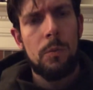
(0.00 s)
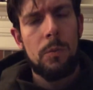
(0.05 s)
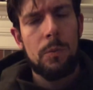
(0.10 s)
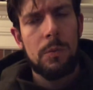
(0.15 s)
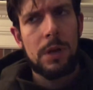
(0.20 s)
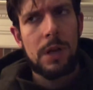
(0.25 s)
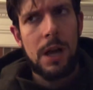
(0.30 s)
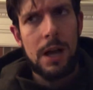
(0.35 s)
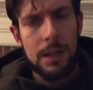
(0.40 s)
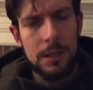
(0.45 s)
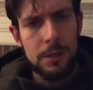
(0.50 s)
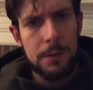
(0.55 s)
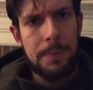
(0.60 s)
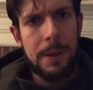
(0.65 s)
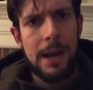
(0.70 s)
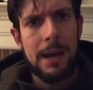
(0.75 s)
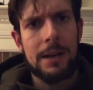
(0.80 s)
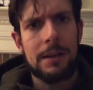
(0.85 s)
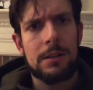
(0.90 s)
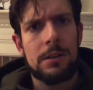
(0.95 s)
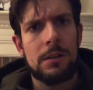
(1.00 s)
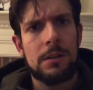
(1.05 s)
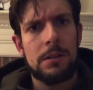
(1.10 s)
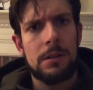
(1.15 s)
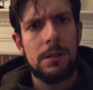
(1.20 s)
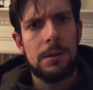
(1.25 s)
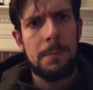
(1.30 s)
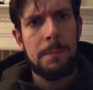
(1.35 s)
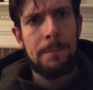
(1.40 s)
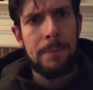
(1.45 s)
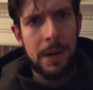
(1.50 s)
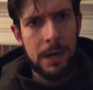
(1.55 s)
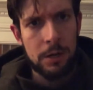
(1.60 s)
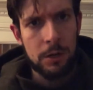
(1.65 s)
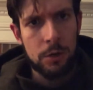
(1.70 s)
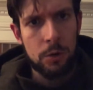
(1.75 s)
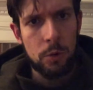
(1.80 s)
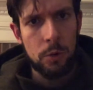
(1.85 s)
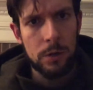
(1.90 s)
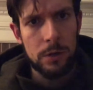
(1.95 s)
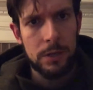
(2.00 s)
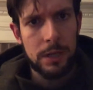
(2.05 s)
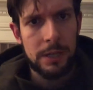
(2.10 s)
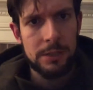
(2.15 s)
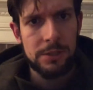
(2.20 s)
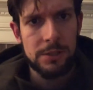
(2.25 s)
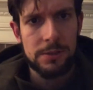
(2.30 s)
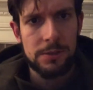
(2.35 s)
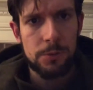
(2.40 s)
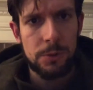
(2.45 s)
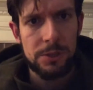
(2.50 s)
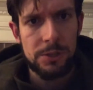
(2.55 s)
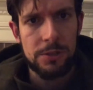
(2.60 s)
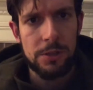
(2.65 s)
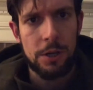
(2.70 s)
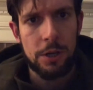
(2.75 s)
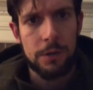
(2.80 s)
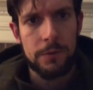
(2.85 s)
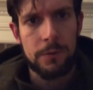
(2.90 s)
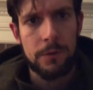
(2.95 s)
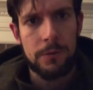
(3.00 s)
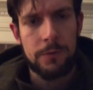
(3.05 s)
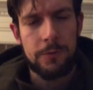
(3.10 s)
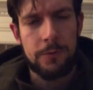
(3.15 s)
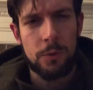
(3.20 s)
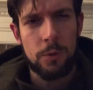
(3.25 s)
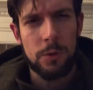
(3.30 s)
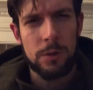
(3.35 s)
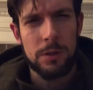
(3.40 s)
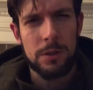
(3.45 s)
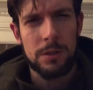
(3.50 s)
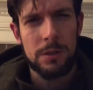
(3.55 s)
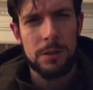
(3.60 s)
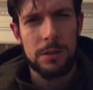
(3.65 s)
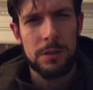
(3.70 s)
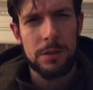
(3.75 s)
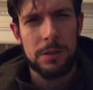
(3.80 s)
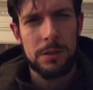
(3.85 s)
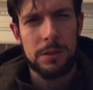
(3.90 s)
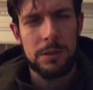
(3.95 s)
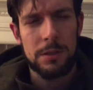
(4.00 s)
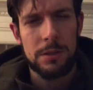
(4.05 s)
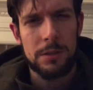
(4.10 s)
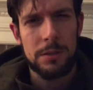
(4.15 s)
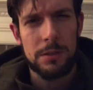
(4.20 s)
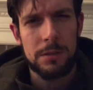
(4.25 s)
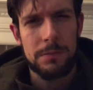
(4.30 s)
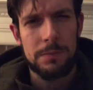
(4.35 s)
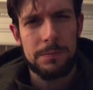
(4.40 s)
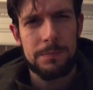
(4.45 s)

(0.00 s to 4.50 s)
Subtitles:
color pattern paracord. I just switched it over for